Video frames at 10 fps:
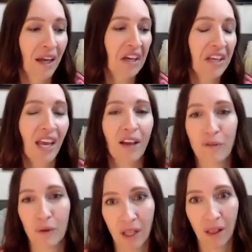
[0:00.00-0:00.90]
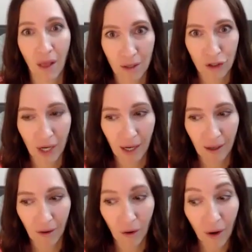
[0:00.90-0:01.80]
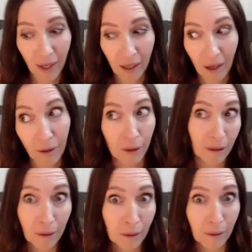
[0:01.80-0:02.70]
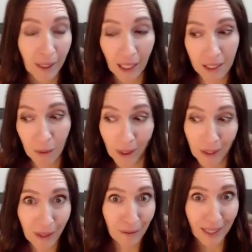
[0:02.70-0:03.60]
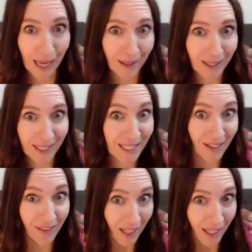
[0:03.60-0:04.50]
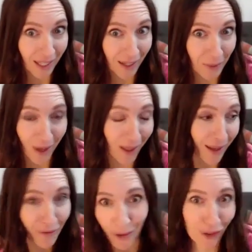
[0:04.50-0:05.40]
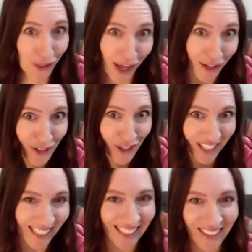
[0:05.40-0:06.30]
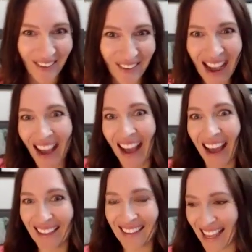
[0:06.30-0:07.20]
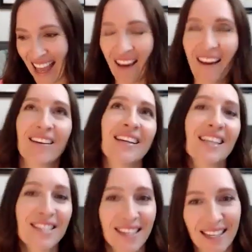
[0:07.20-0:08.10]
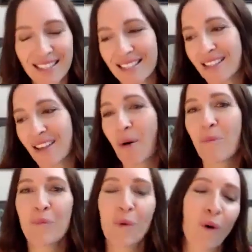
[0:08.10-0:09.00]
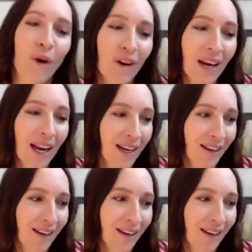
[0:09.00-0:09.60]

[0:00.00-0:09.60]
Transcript: I hate folding laundry. Or I can go, ooh, I get to watch my reality TV while I fold the laundry. It's, conditioning is so boring.